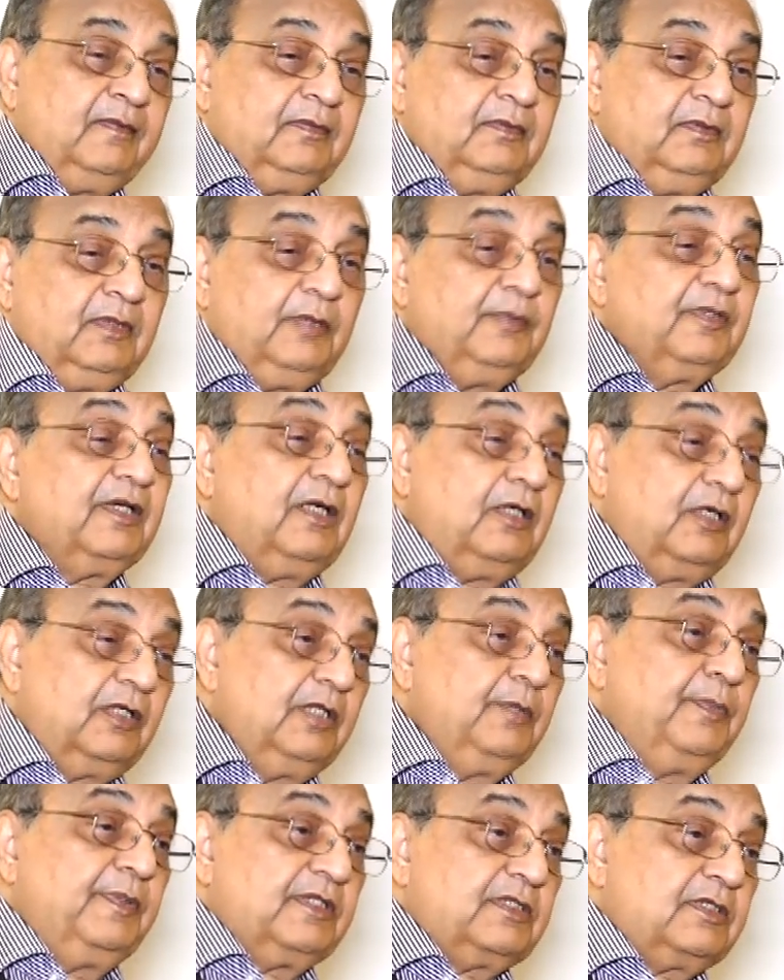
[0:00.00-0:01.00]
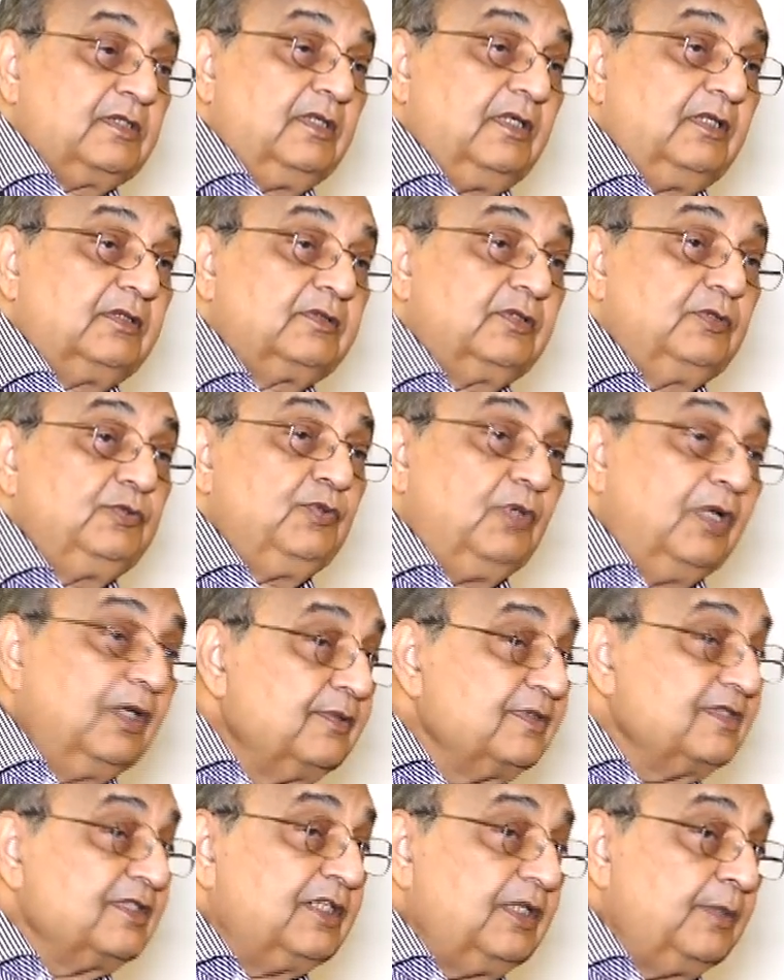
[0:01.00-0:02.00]
even ordinary patient also, you
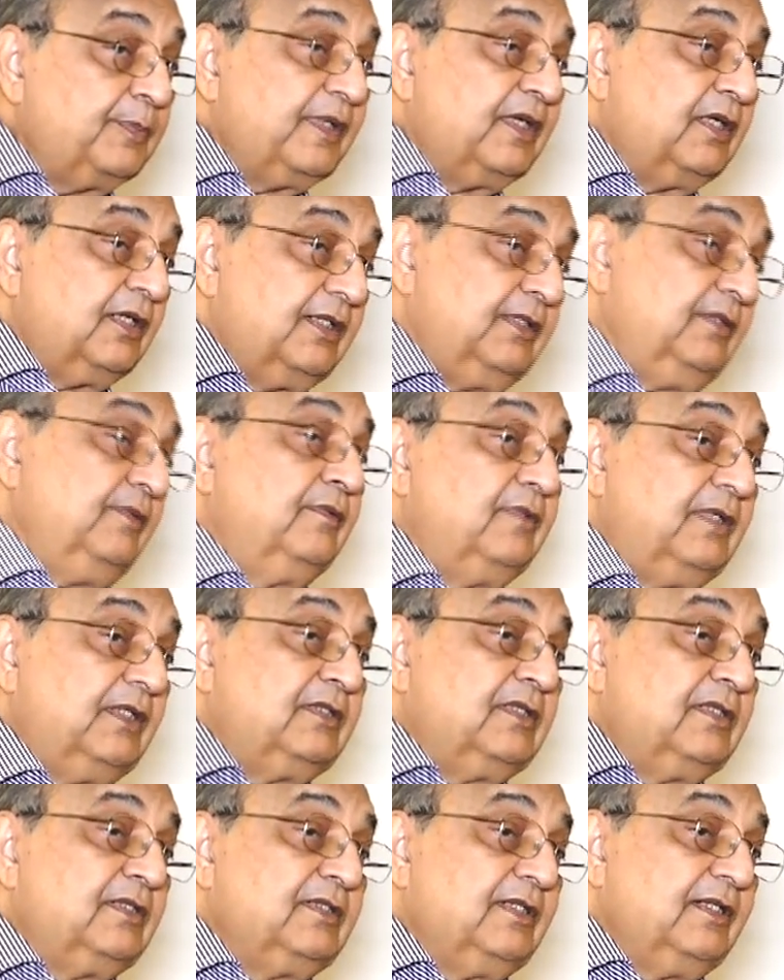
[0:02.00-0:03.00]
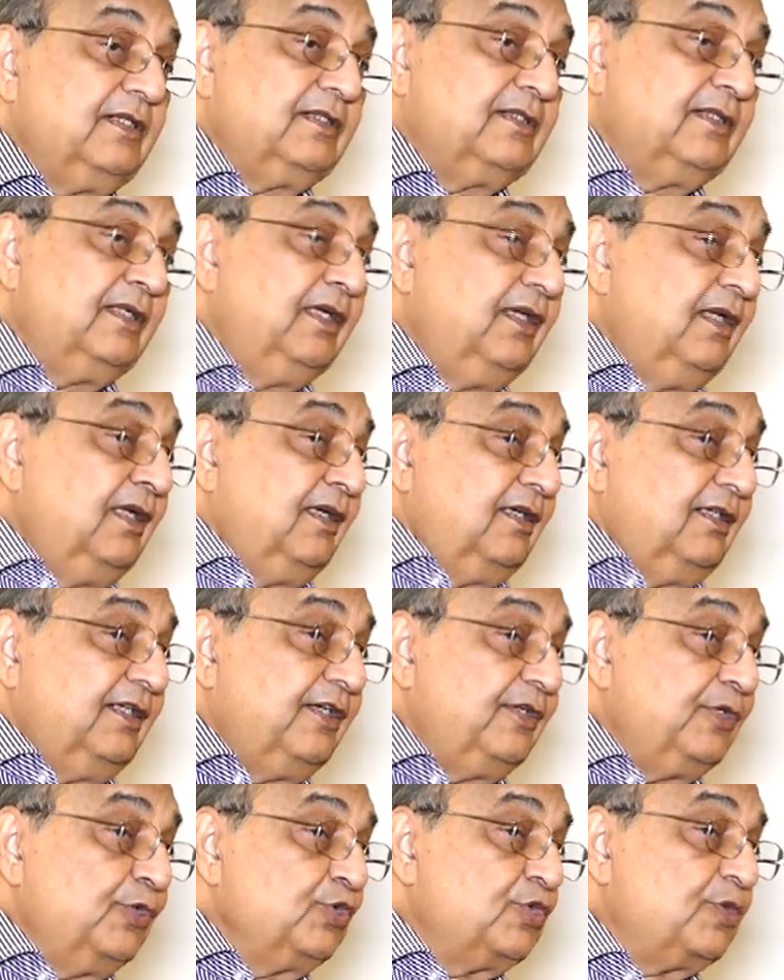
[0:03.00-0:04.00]
always keep an eye whether there is an
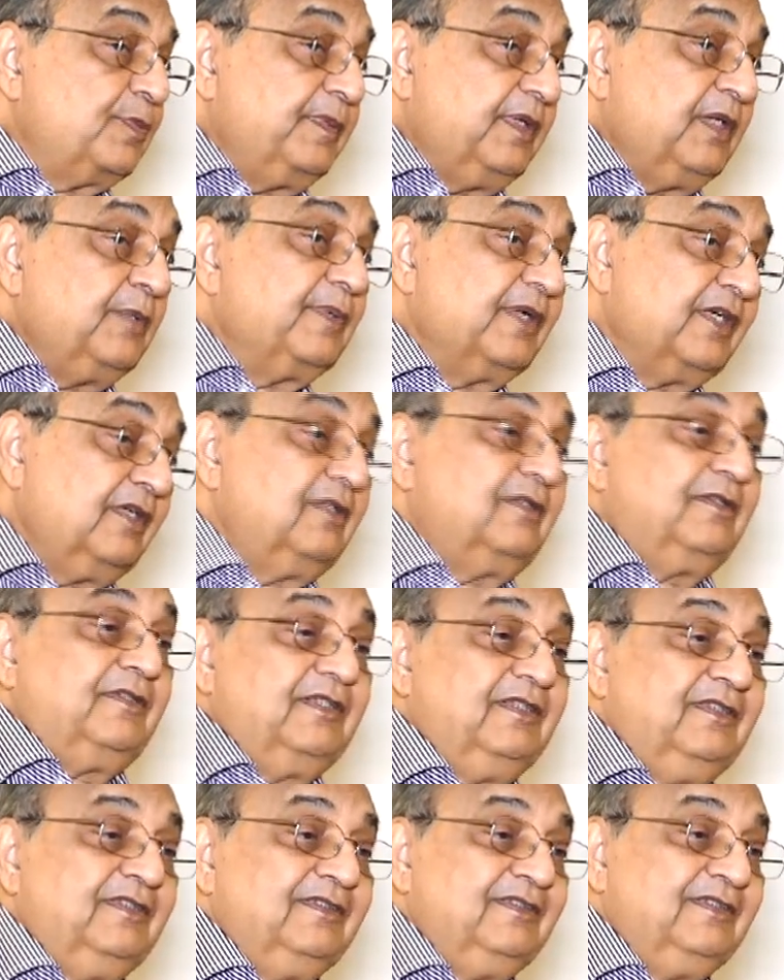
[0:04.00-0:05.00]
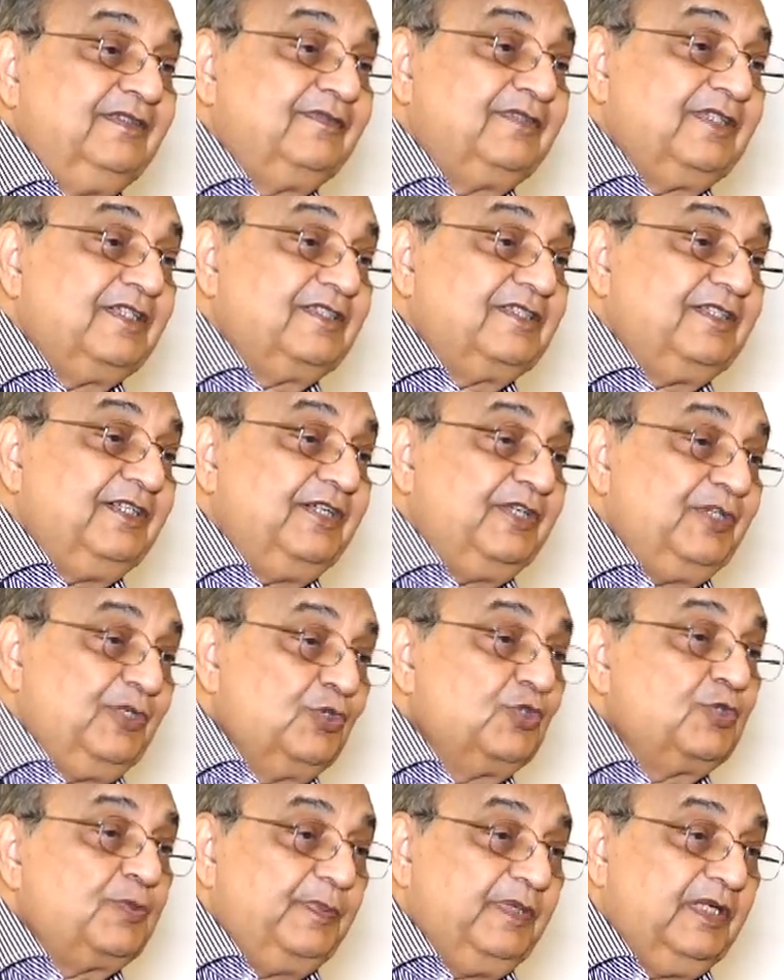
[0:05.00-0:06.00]
induced PEEP or not. If there is an
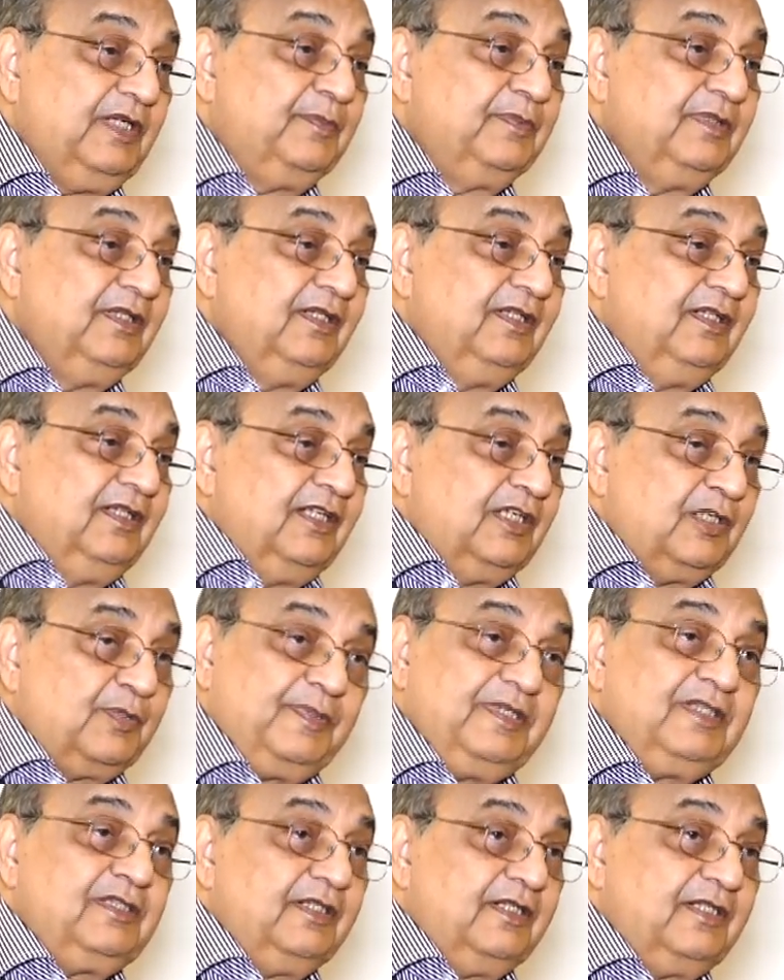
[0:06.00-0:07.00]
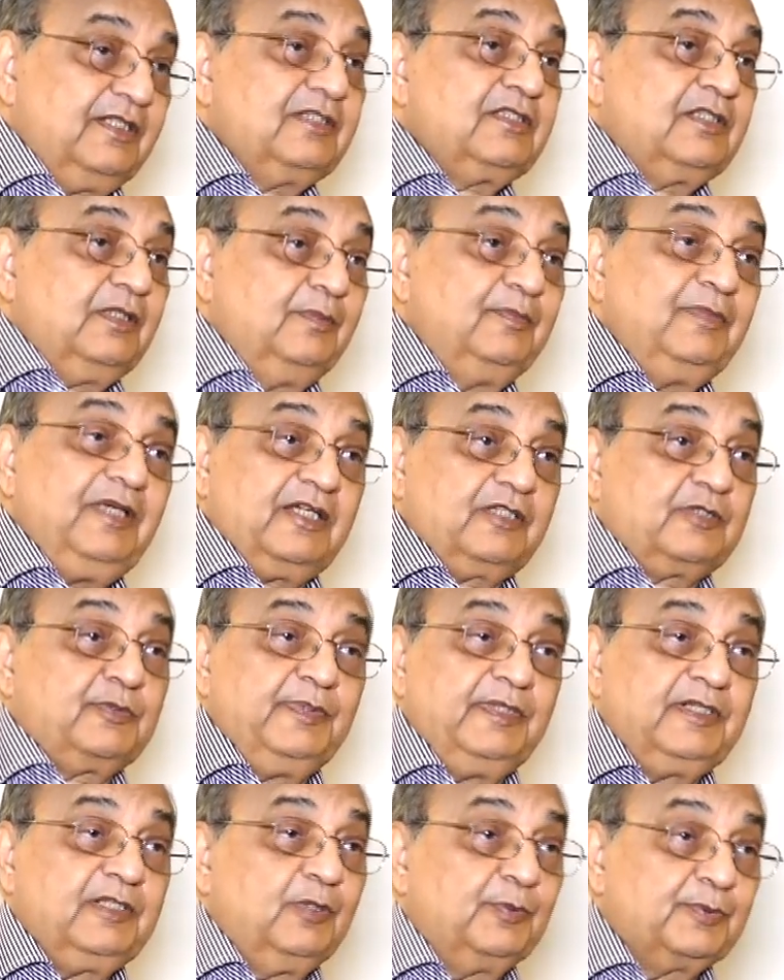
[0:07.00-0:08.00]
induced PEEP, it means there is some
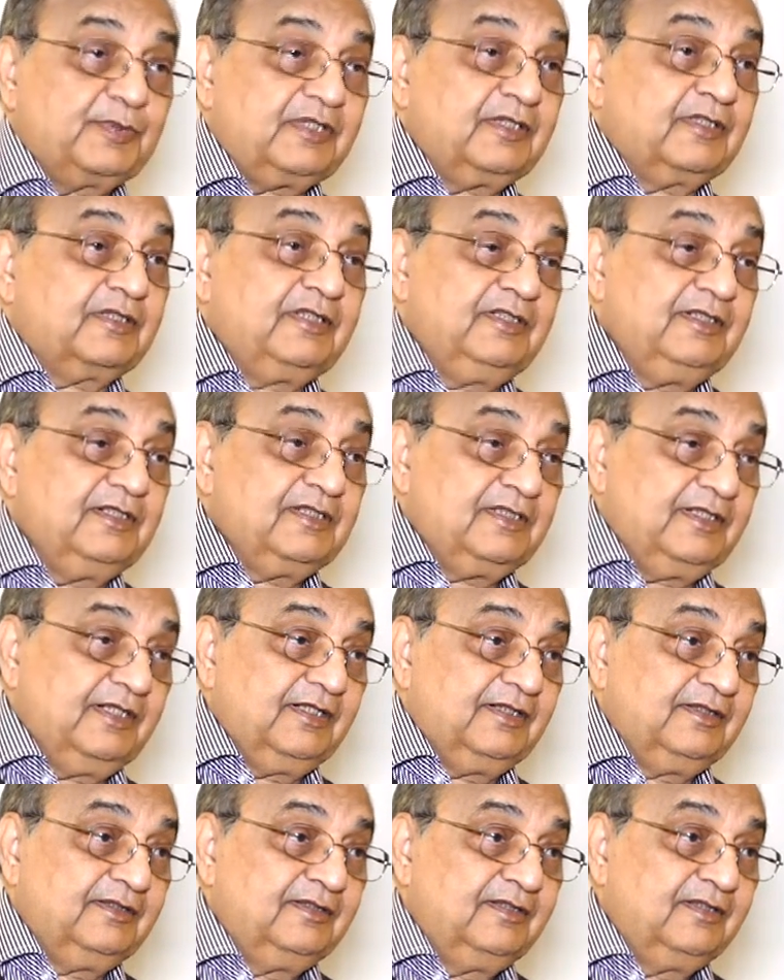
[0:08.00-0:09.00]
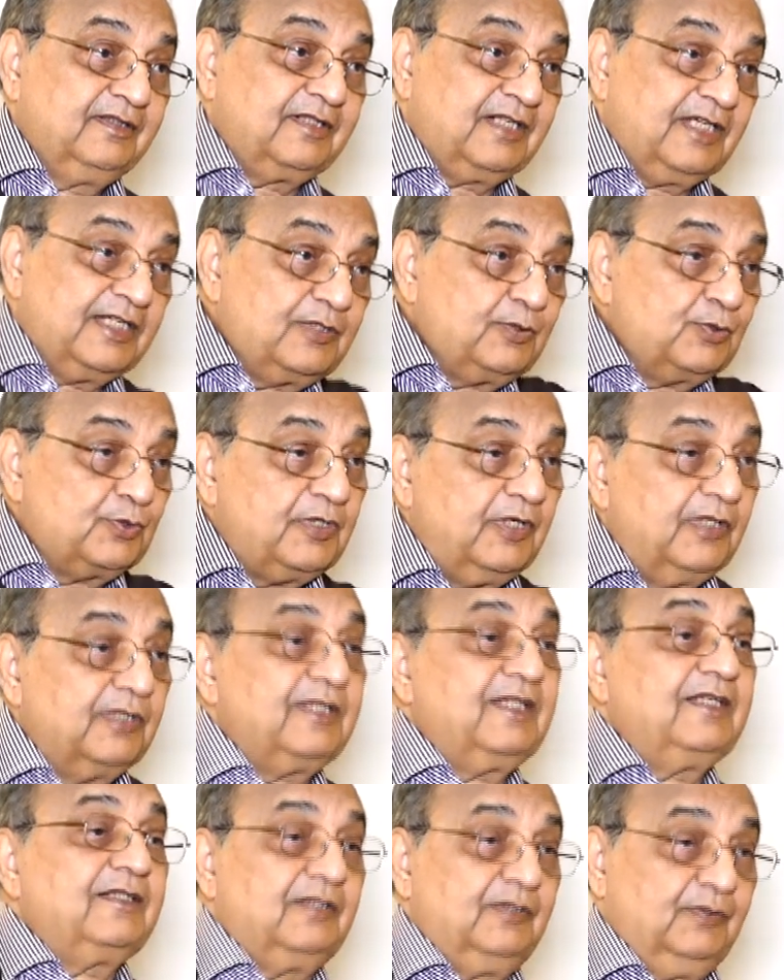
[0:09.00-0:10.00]
expiratory obstruction is there. Try to
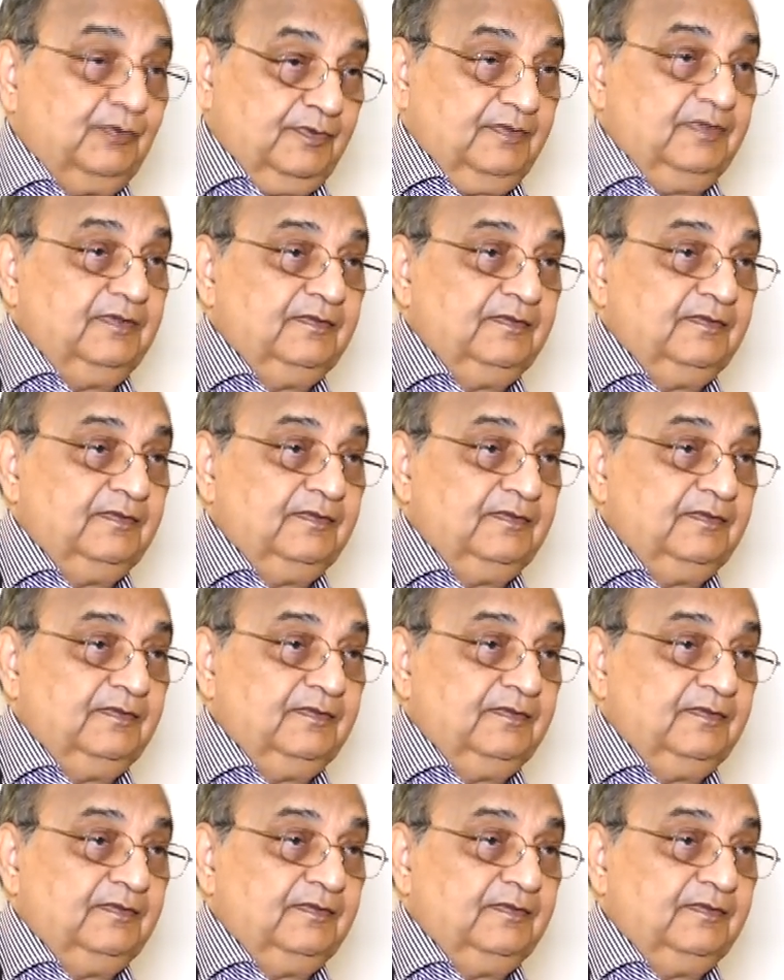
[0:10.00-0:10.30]
sort it out.